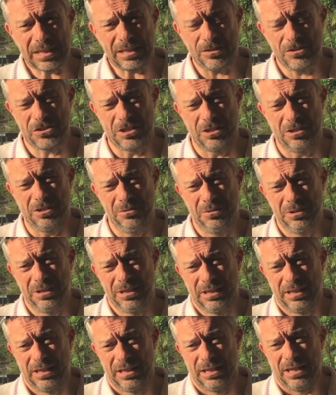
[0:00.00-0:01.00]
So
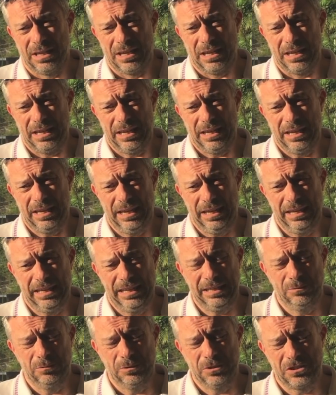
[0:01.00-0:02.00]

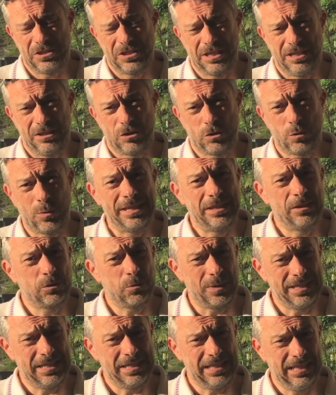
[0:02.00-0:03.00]
he was
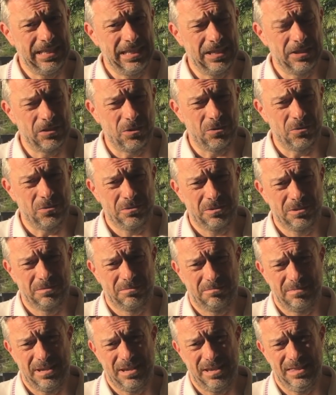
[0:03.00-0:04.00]
20 years old
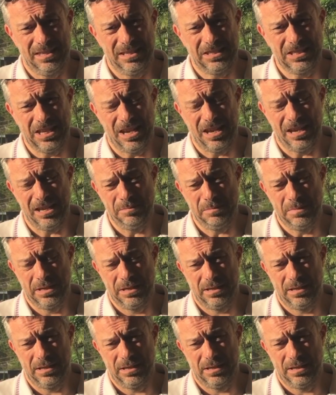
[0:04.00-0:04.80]
at the time,